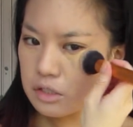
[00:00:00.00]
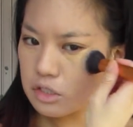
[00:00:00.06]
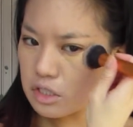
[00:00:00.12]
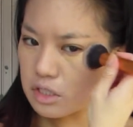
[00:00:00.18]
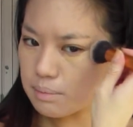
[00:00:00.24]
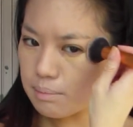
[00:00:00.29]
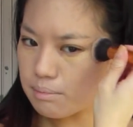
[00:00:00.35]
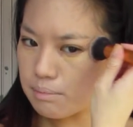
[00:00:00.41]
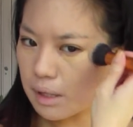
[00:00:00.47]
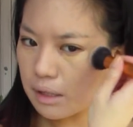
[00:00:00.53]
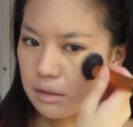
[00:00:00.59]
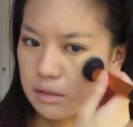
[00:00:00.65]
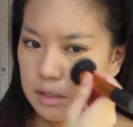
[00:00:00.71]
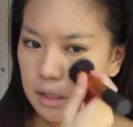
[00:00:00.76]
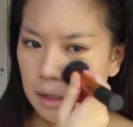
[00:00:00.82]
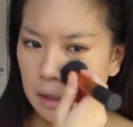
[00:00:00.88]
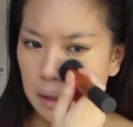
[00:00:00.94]
just
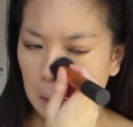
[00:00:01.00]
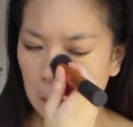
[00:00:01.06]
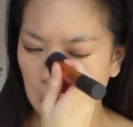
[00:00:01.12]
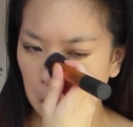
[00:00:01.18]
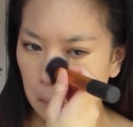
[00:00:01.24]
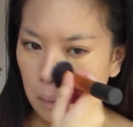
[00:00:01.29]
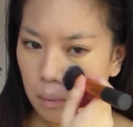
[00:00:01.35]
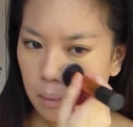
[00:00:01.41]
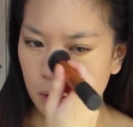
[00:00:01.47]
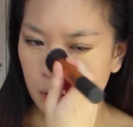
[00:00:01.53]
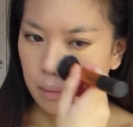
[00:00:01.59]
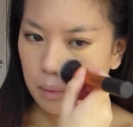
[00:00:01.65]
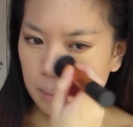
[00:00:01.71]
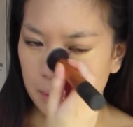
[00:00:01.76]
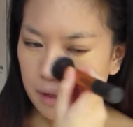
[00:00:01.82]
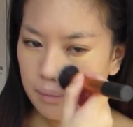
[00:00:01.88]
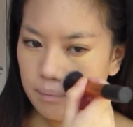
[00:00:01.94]
melt it, warm it up
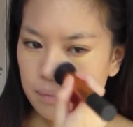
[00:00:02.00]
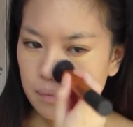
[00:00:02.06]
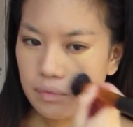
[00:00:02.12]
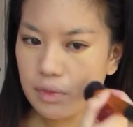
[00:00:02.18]
a bit.